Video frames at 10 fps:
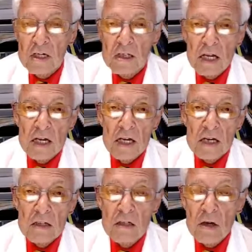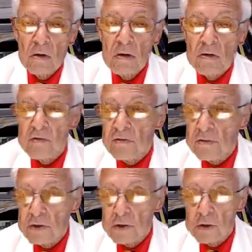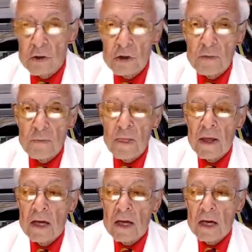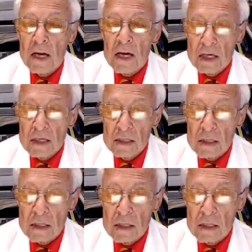that I know of for sure. And